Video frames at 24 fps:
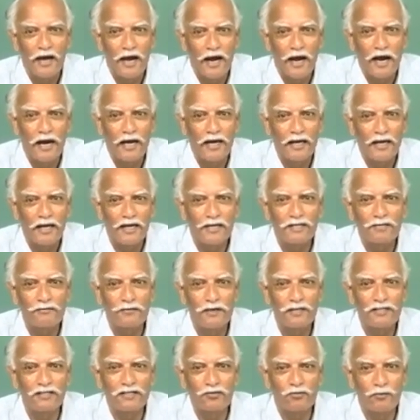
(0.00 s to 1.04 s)
and his
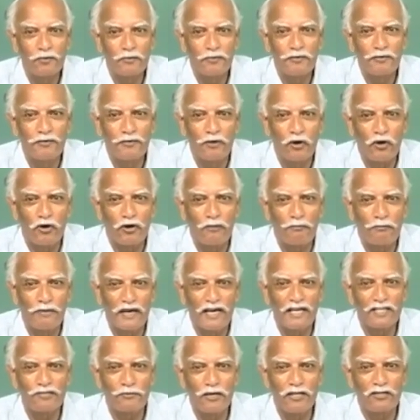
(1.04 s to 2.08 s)
wages would be on a
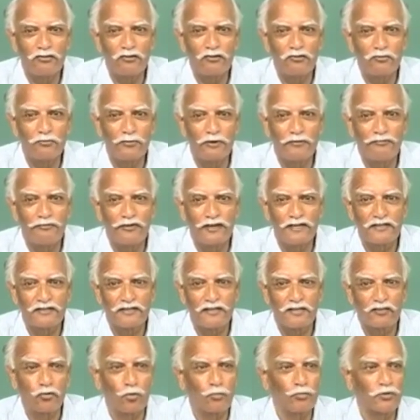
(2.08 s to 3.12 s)
base wages would be fixed
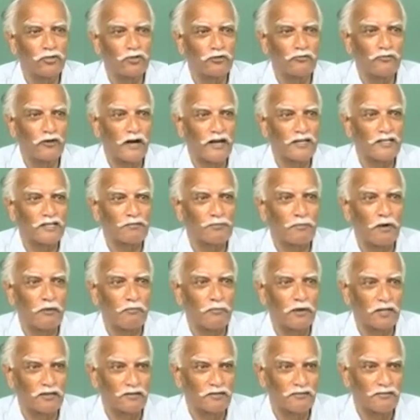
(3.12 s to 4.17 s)
as so much of rice per
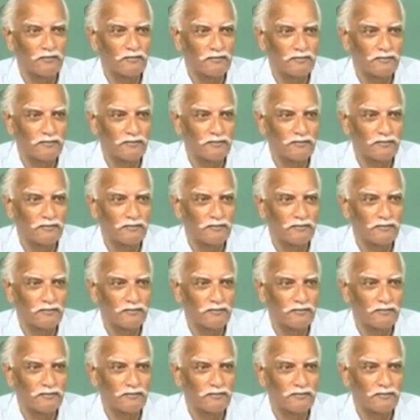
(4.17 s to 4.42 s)
month